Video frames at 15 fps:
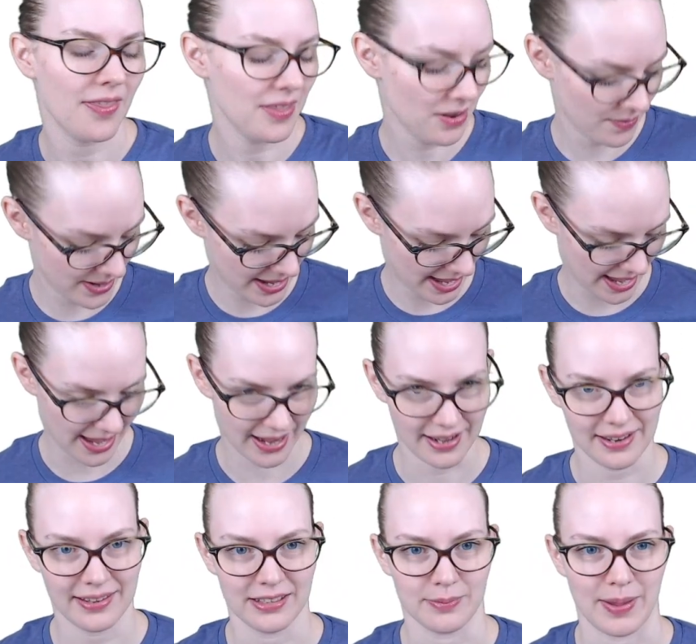then we
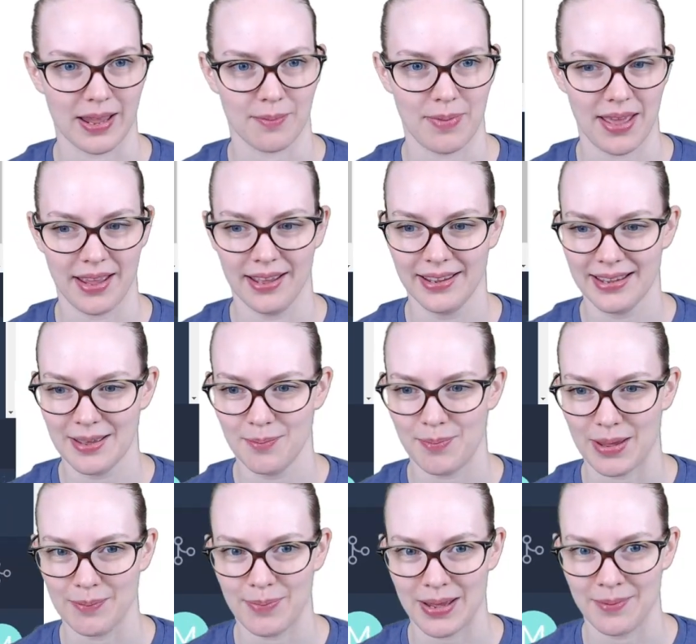can, let's make it big,
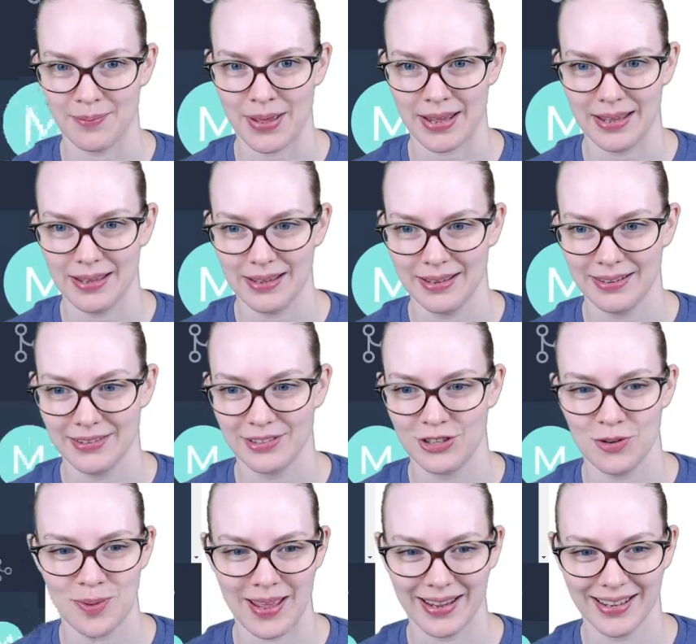
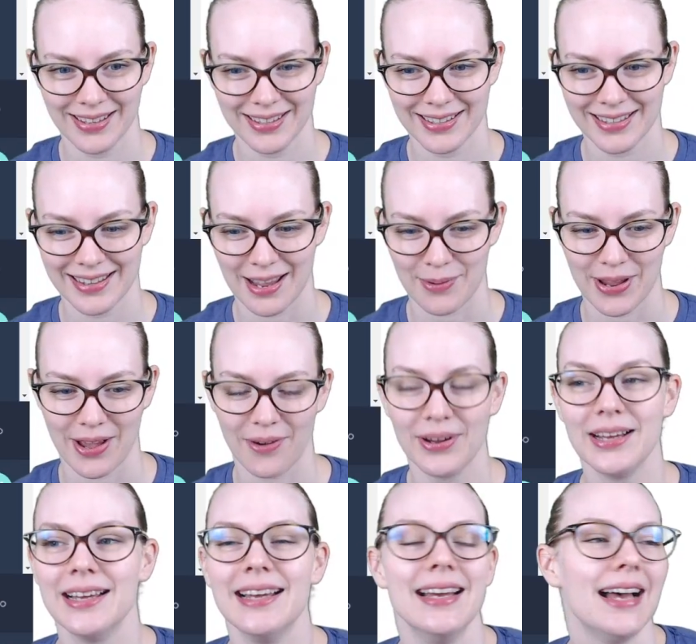too big. There we go.
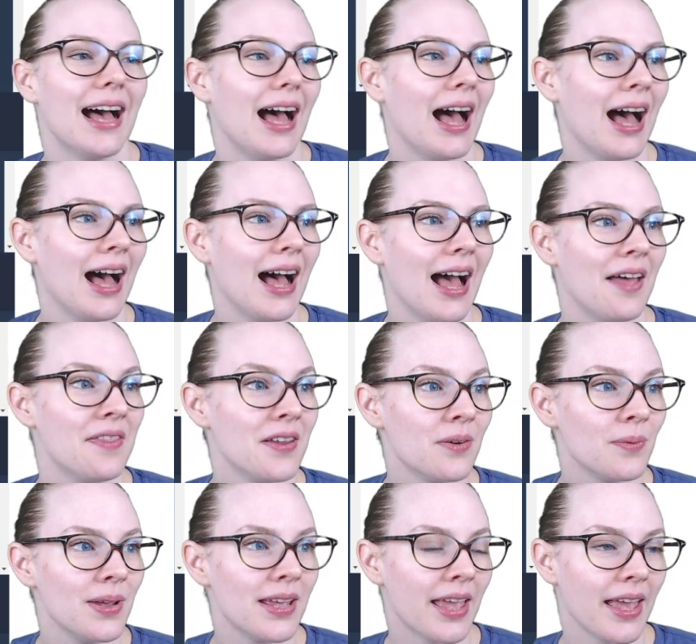And then
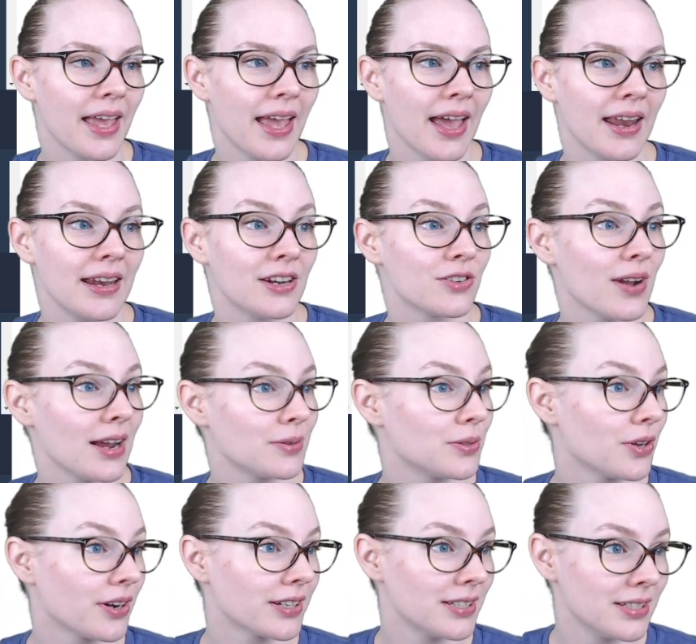we can interact with
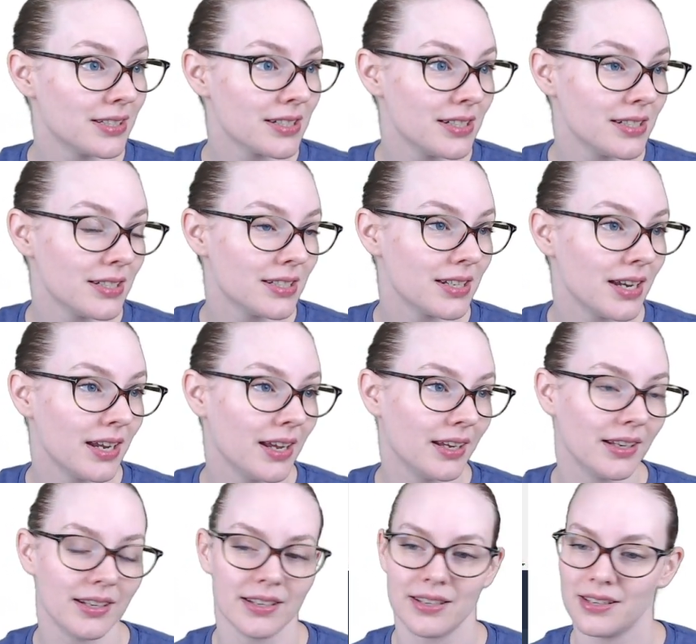our assistant
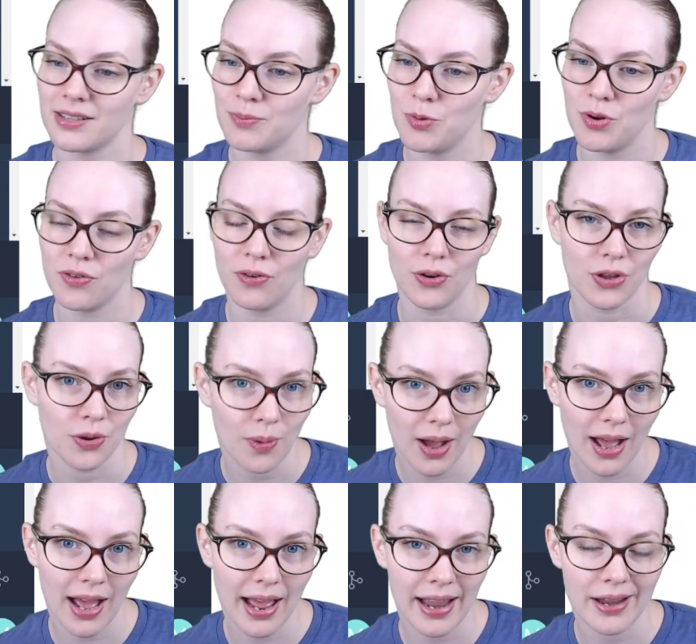in this beautiful
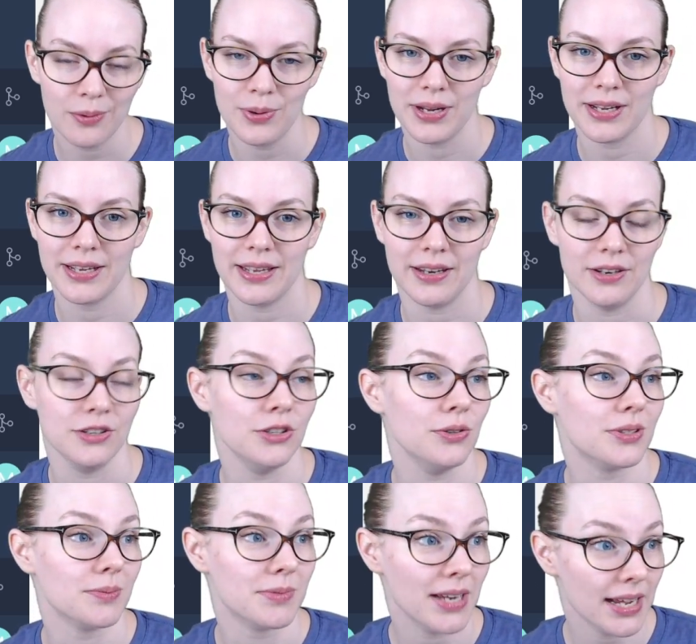UI. We can do
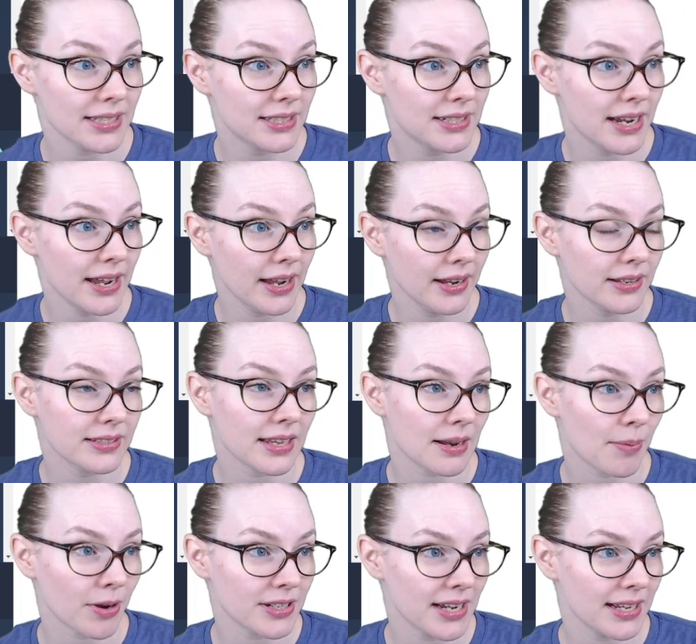some testing, set
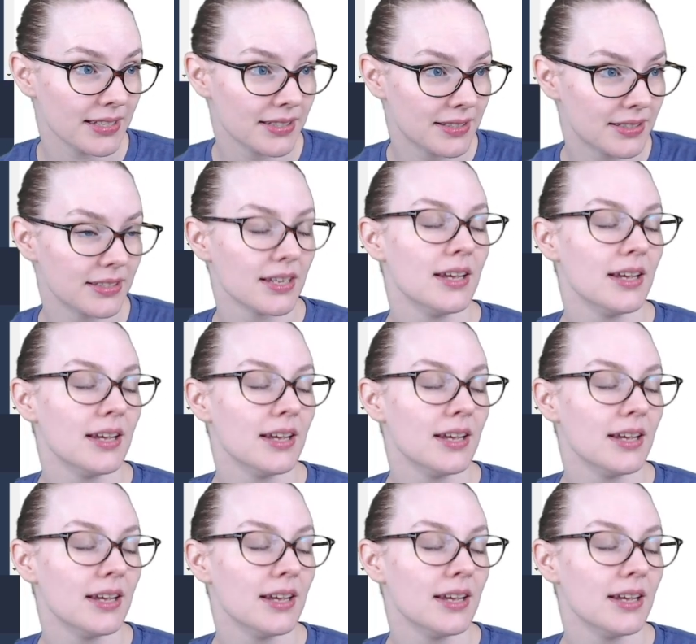up our tests,